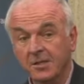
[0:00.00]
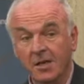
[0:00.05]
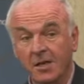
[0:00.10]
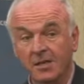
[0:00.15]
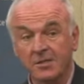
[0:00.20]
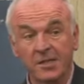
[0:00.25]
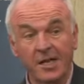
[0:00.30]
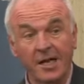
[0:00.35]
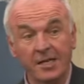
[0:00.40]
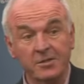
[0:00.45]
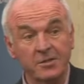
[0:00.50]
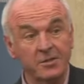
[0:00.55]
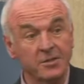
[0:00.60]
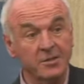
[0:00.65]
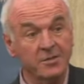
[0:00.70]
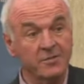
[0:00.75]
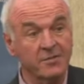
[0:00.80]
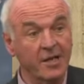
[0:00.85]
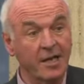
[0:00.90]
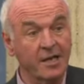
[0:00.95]
last hundreds
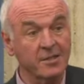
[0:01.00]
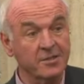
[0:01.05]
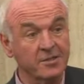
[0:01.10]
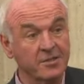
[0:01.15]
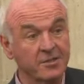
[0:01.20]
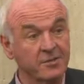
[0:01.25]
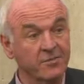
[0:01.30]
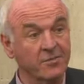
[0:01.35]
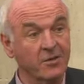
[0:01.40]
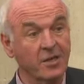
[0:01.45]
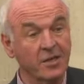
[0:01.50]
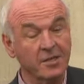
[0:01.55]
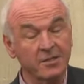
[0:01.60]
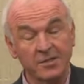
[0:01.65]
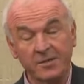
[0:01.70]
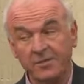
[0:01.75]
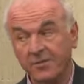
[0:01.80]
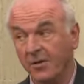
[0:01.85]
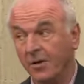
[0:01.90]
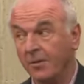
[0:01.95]
of thousands of
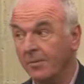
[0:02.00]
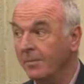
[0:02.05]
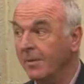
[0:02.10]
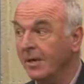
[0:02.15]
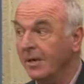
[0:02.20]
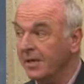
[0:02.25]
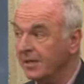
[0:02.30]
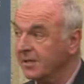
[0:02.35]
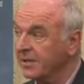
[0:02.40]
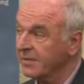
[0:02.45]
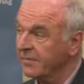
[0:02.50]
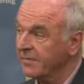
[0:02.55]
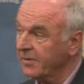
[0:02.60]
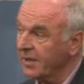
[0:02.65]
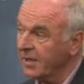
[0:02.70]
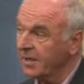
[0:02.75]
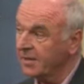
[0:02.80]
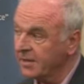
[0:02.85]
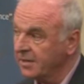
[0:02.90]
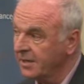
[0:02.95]
years, if not millions of
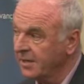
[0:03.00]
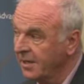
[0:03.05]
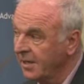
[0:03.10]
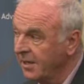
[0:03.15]
years.